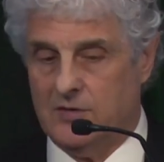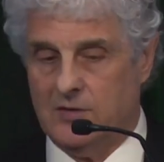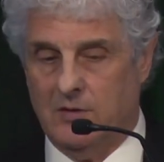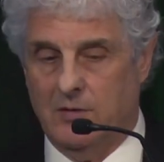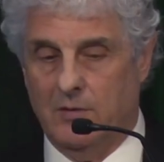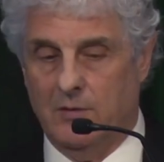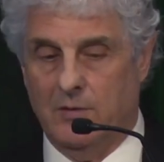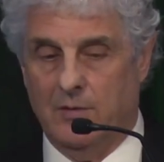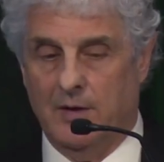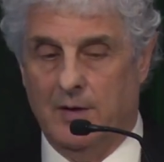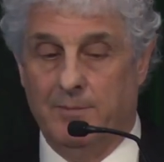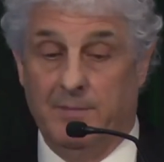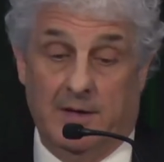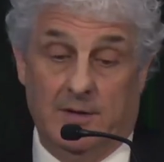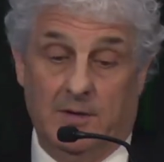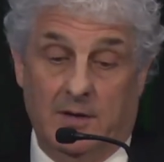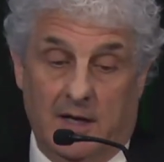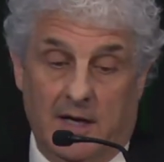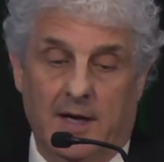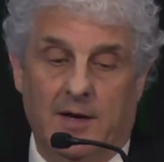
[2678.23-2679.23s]
So um,
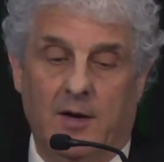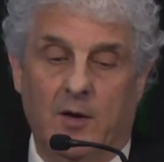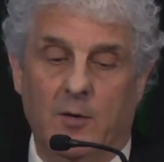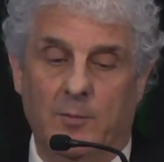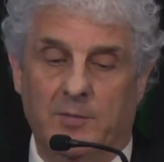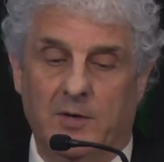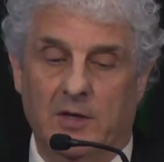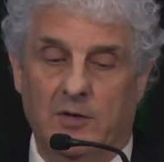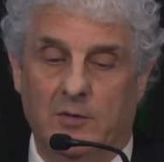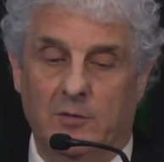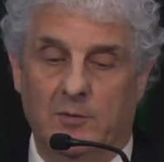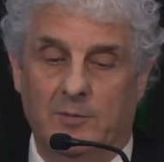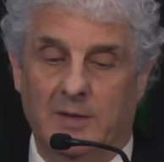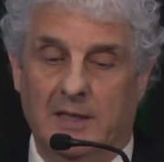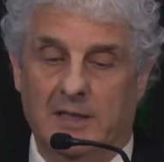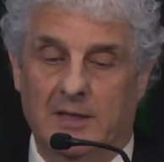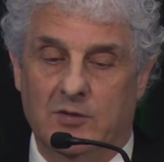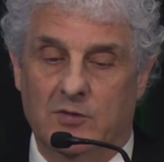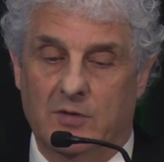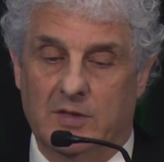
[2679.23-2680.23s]
I hope that you would
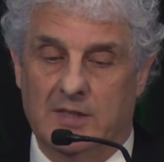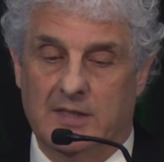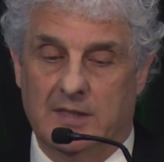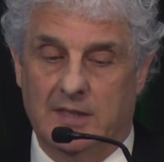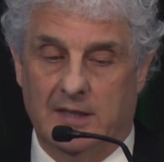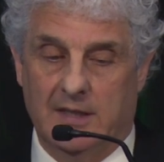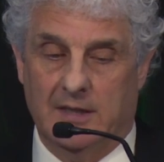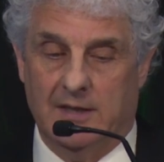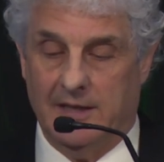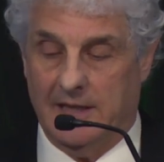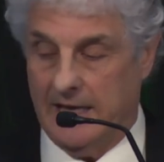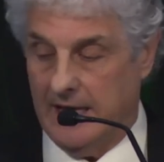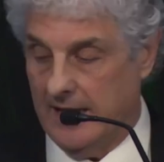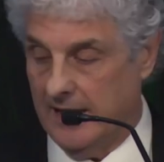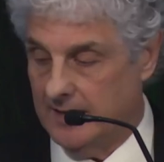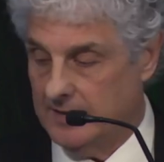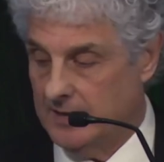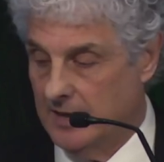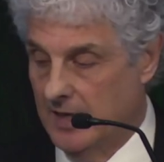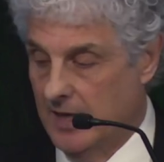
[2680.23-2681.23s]
be interested in
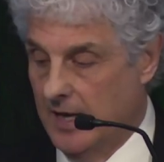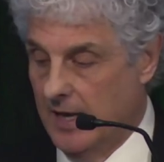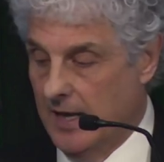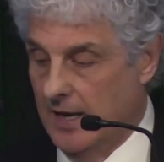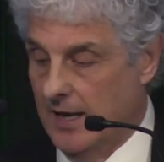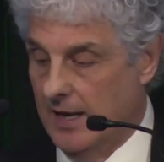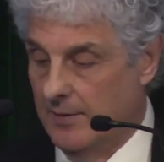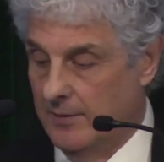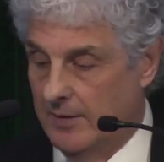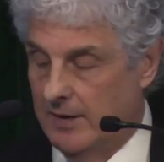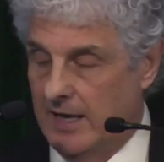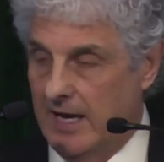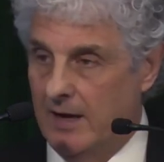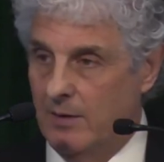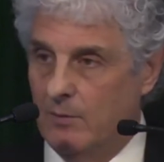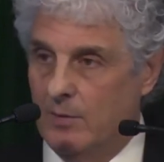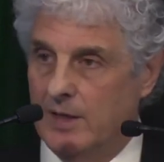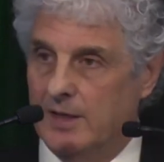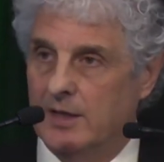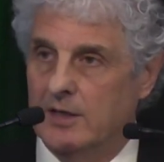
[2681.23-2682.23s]
that. Uh,
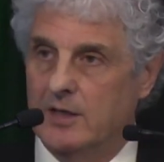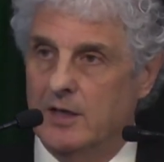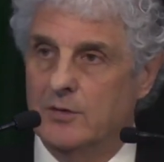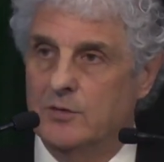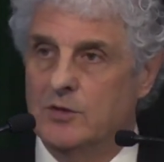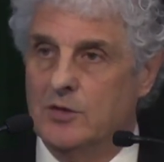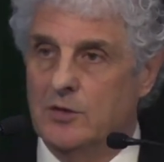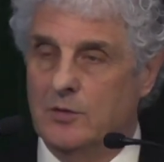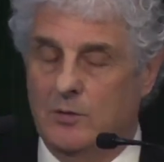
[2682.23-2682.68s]
now I want to go